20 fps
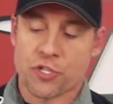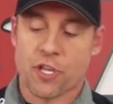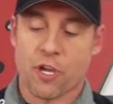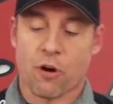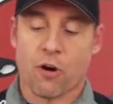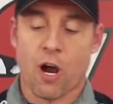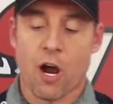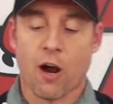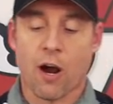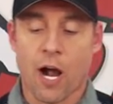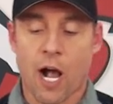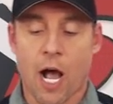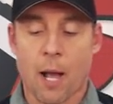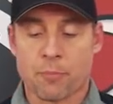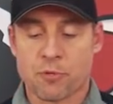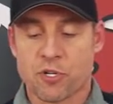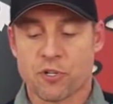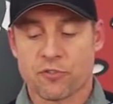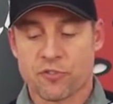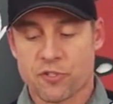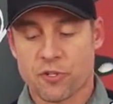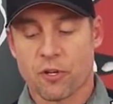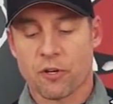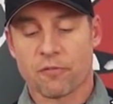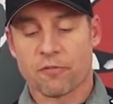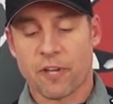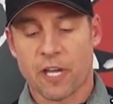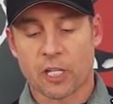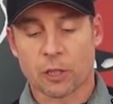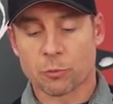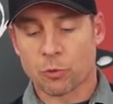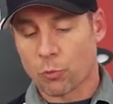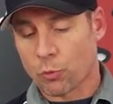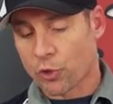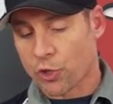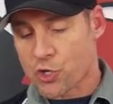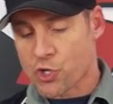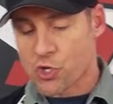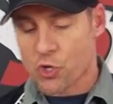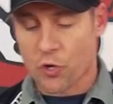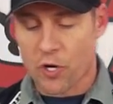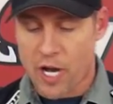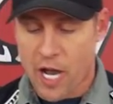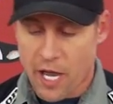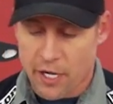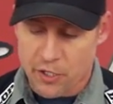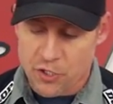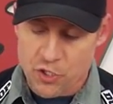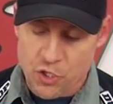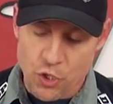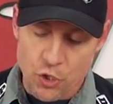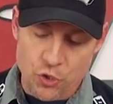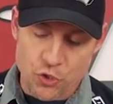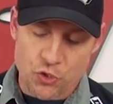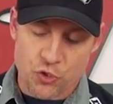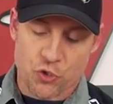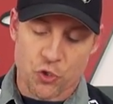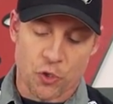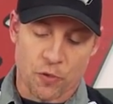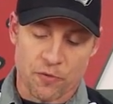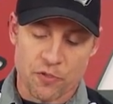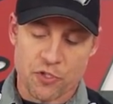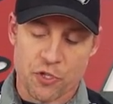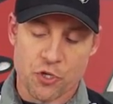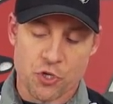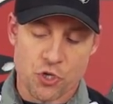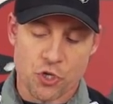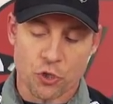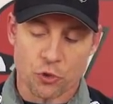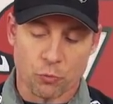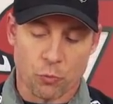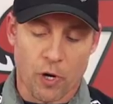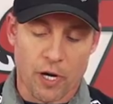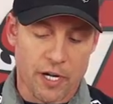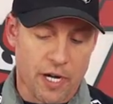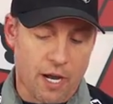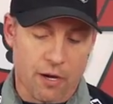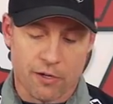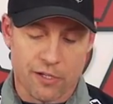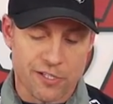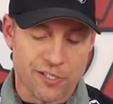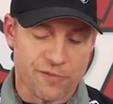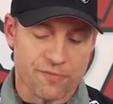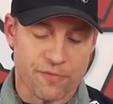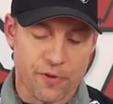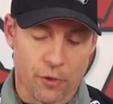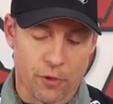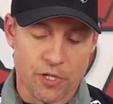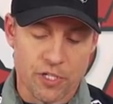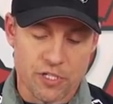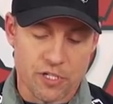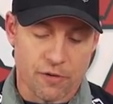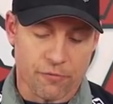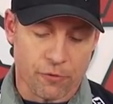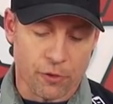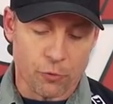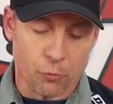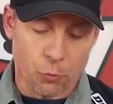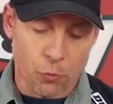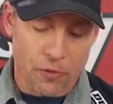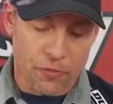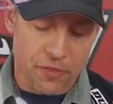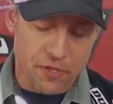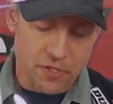there are options available. We're gonna show you how to service the shield right now because it's very different with